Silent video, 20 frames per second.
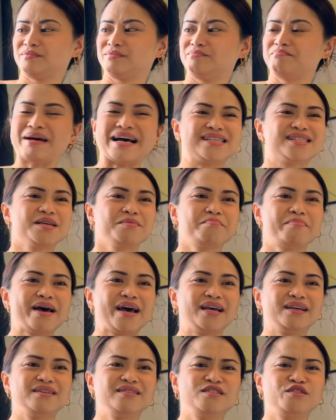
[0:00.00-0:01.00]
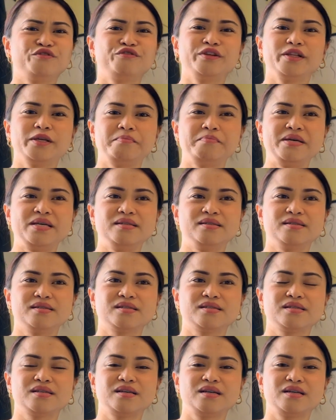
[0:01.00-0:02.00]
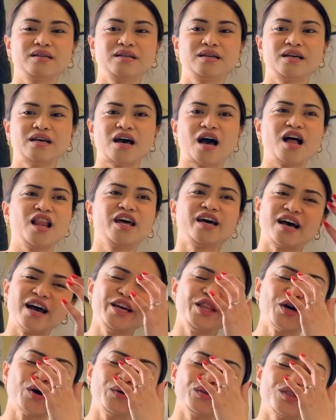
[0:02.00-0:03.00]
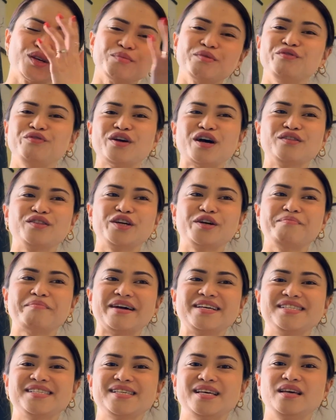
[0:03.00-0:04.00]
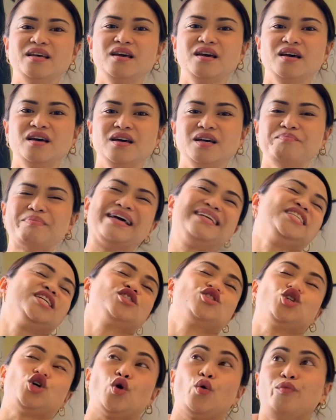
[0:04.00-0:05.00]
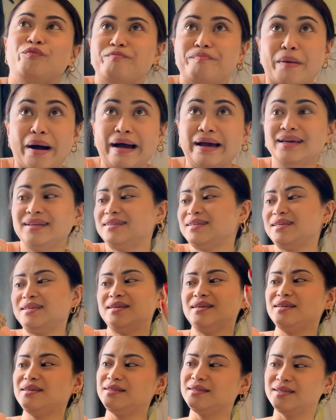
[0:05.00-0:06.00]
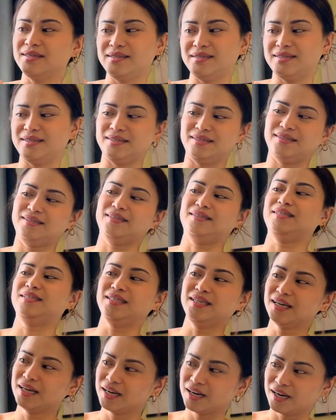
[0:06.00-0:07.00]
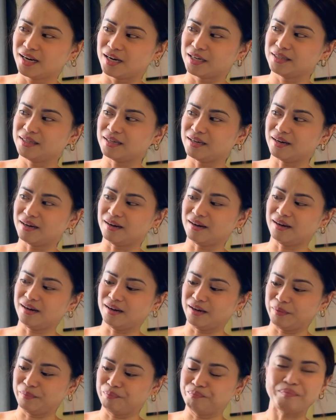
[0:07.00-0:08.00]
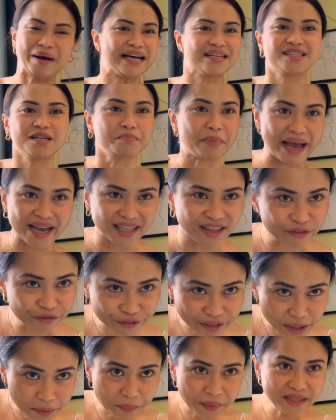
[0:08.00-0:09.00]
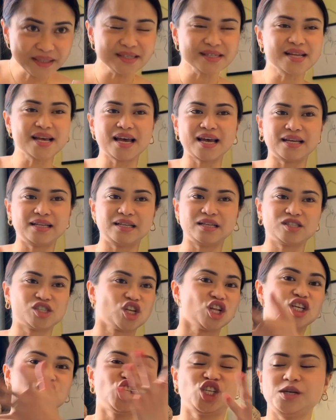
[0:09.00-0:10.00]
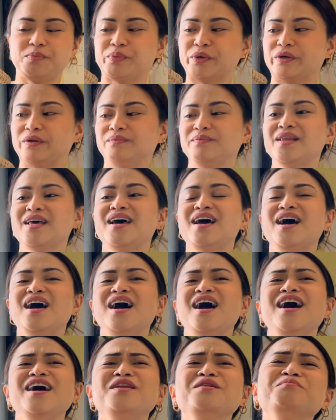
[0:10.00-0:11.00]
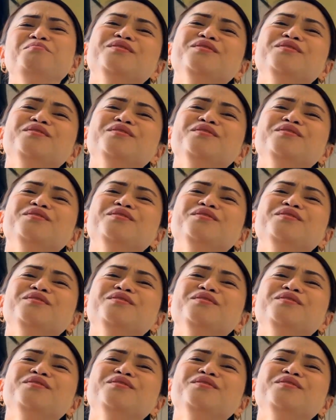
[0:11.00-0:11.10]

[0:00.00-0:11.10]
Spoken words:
basket bag in the Philippines. I know some of you out there might say, but just go buy the basket bag in the Philippines then. It's a lot cheaper. I know,